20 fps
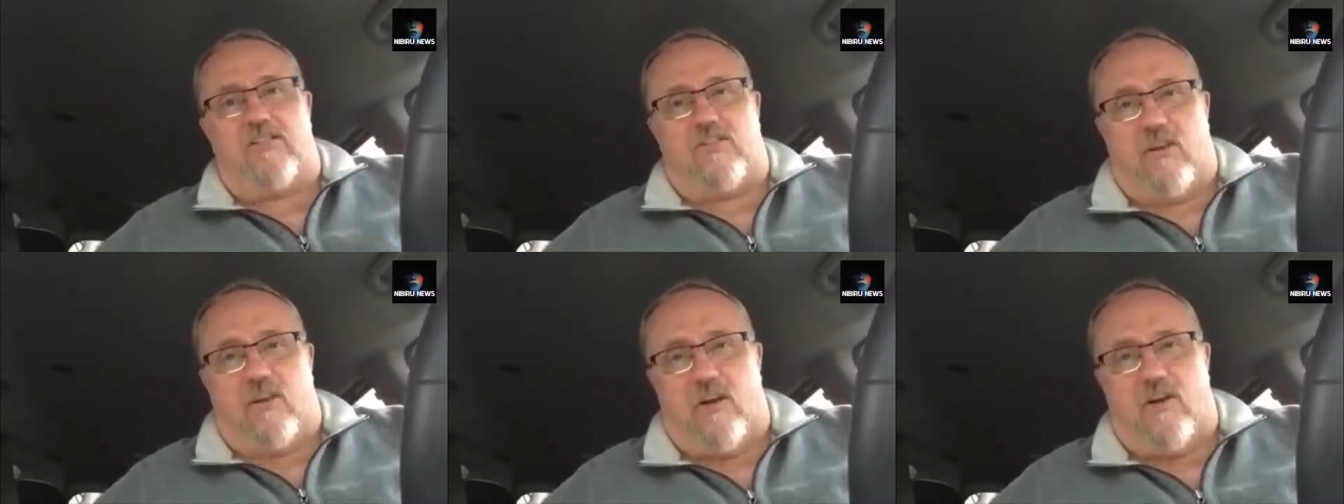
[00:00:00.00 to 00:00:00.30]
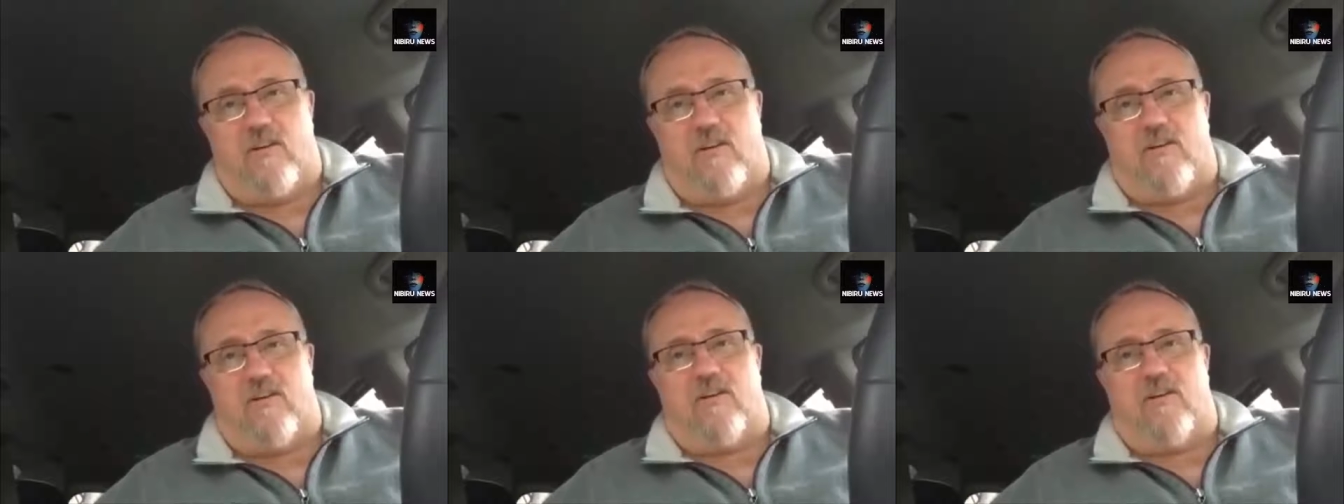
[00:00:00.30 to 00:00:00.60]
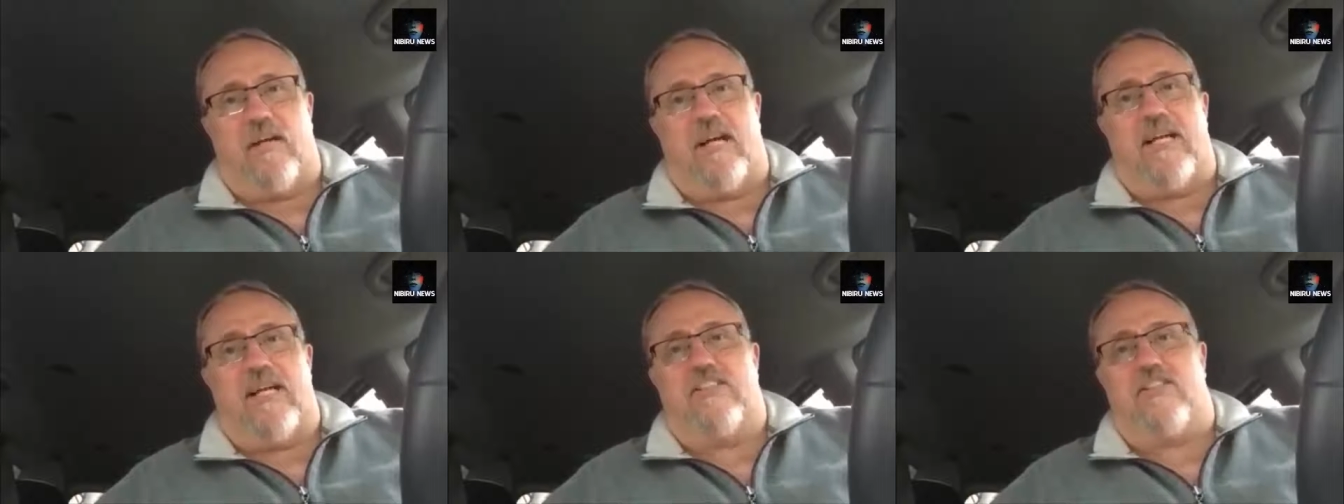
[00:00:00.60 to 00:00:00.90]

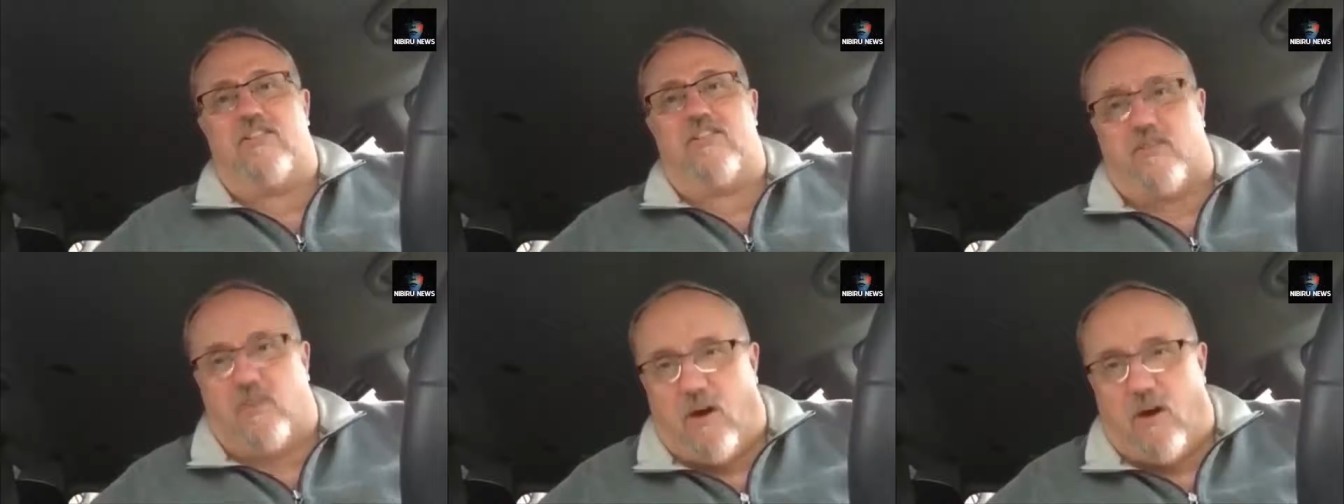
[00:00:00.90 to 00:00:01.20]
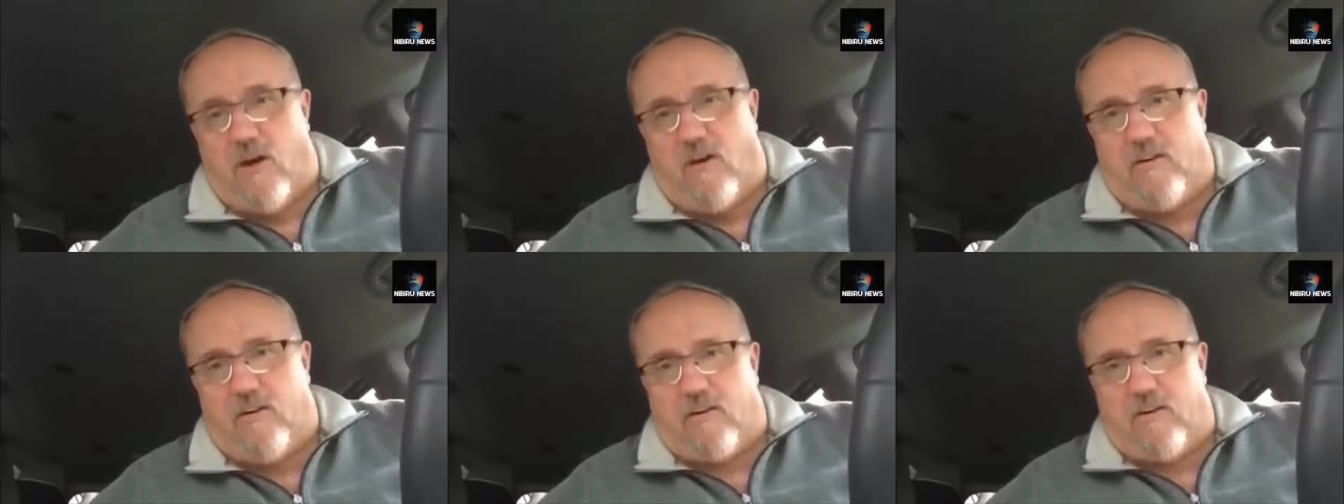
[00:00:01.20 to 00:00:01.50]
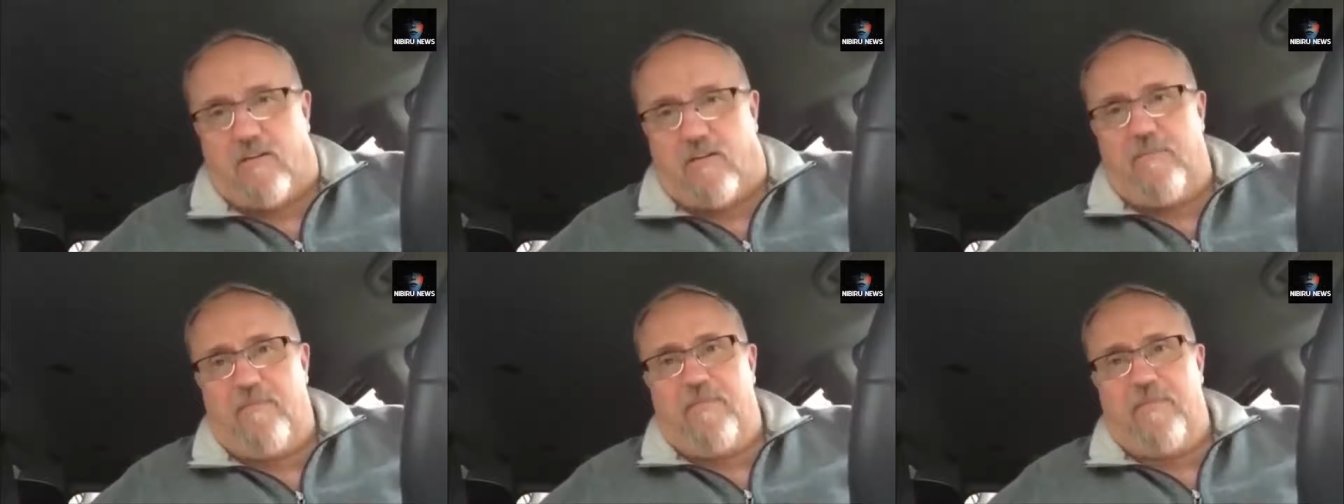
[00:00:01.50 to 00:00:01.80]
stronger and
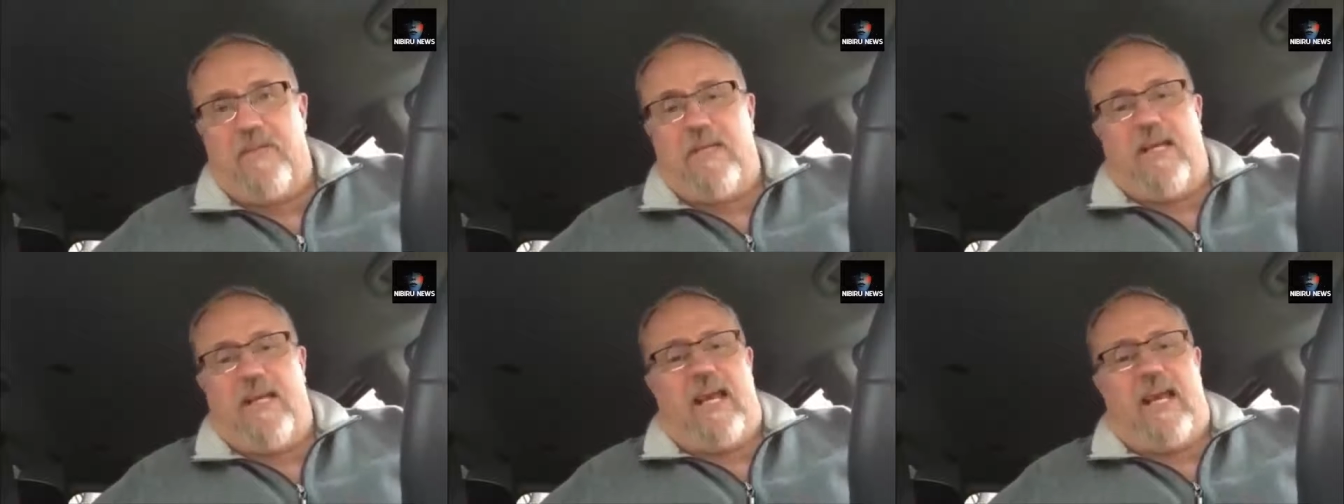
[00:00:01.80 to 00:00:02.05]
stronger.